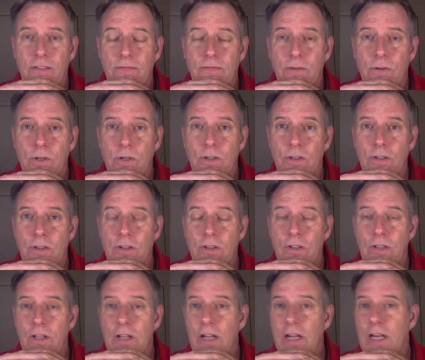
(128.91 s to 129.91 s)
for
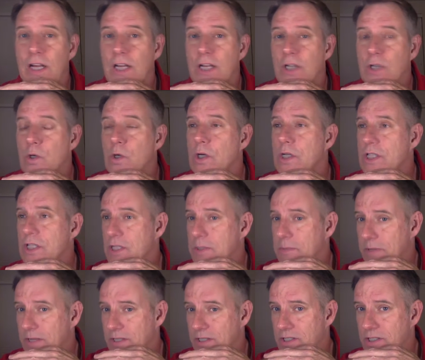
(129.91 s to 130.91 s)

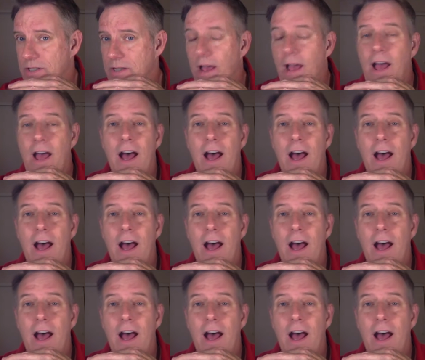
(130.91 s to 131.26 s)
Christmas,